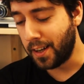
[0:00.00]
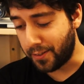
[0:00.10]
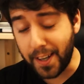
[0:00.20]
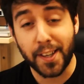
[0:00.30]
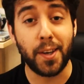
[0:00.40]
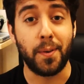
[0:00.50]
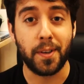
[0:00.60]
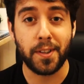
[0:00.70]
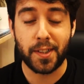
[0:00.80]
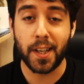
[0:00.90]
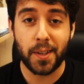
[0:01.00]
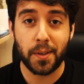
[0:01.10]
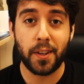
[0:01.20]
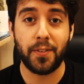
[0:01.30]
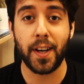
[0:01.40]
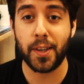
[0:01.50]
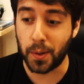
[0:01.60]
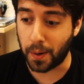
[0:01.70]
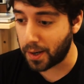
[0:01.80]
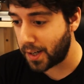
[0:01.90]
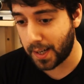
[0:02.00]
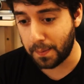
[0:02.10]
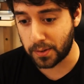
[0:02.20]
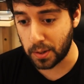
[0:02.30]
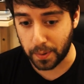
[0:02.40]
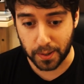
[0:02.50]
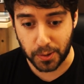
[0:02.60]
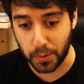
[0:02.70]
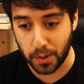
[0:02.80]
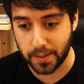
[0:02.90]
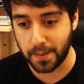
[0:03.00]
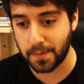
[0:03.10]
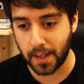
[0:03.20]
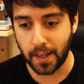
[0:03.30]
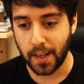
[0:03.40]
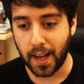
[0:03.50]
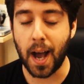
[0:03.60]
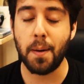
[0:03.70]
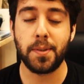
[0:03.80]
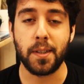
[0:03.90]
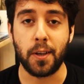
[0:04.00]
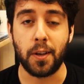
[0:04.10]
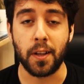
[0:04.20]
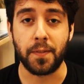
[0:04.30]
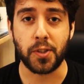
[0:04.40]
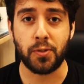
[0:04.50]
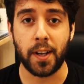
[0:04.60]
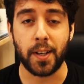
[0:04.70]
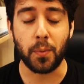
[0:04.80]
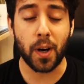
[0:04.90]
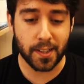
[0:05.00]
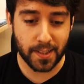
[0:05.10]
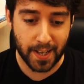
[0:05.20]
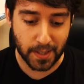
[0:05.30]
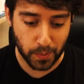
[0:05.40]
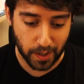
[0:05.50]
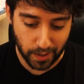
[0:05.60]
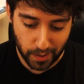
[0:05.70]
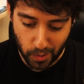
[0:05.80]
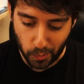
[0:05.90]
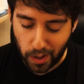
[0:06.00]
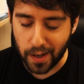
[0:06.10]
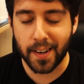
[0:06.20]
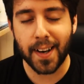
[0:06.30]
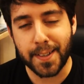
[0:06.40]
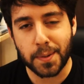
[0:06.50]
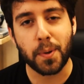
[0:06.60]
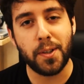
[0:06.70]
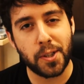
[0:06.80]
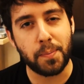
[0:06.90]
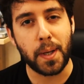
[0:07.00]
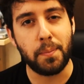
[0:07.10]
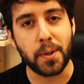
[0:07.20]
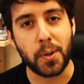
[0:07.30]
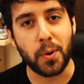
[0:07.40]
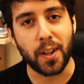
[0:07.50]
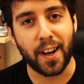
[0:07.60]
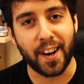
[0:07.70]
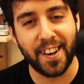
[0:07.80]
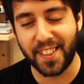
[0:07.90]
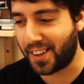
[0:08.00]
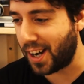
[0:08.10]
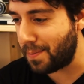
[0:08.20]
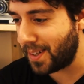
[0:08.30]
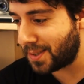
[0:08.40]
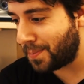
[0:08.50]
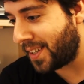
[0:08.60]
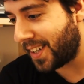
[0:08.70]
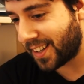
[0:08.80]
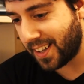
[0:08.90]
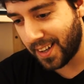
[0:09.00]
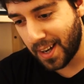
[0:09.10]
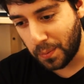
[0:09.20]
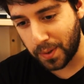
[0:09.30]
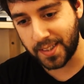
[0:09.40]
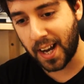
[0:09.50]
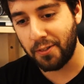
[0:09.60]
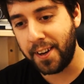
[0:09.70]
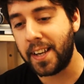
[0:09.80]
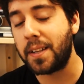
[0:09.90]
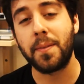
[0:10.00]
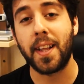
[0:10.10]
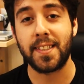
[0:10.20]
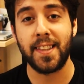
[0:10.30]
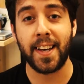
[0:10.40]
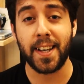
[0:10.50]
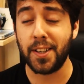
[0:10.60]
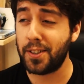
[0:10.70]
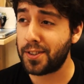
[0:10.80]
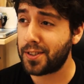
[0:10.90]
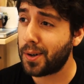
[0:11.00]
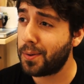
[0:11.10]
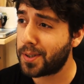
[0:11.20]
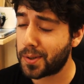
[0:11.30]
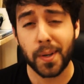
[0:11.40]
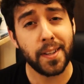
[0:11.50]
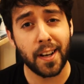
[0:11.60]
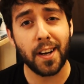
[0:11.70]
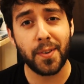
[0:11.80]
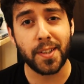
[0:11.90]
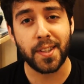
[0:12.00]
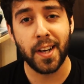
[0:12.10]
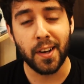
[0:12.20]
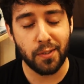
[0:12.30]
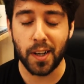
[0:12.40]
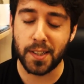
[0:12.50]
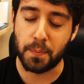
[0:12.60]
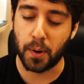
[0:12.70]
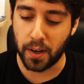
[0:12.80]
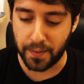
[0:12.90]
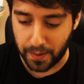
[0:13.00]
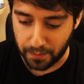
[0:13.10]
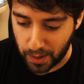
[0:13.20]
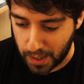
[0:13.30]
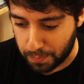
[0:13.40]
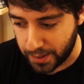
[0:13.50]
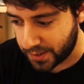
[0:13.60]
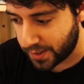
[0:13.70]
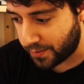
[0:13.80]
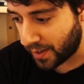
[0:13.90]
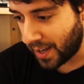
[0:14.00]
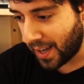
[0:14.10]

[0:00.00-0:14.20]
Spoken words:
thank you, genuinely thank you. I'm going to keep this up because you all seem to absolutely love this trend. And what I say as well, what a nice bunch of people you all are. The comments, me and Nicola, we sat reading them last night and you're just so sweet. A lot of you is really supportive and really appreciative.